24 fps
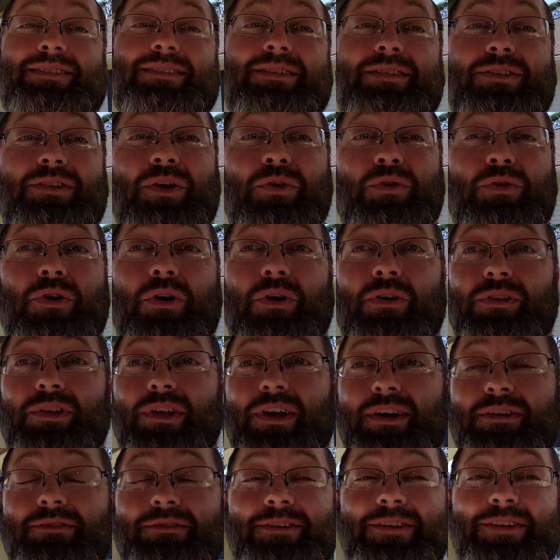Low car
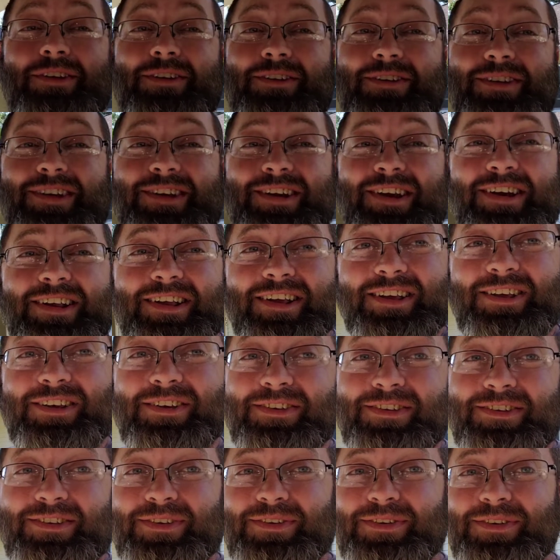life, you know, you gotta get
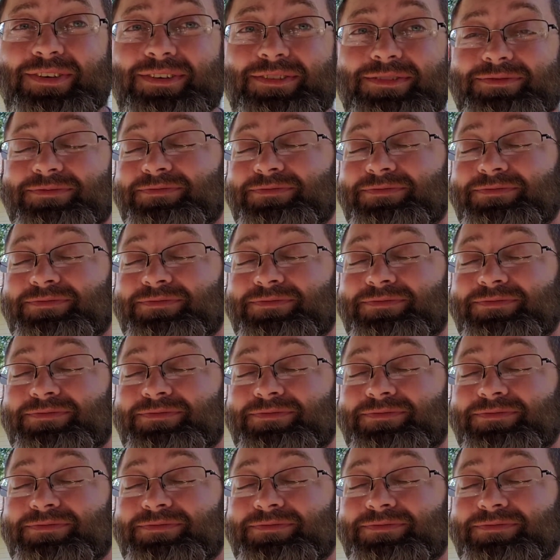used to it.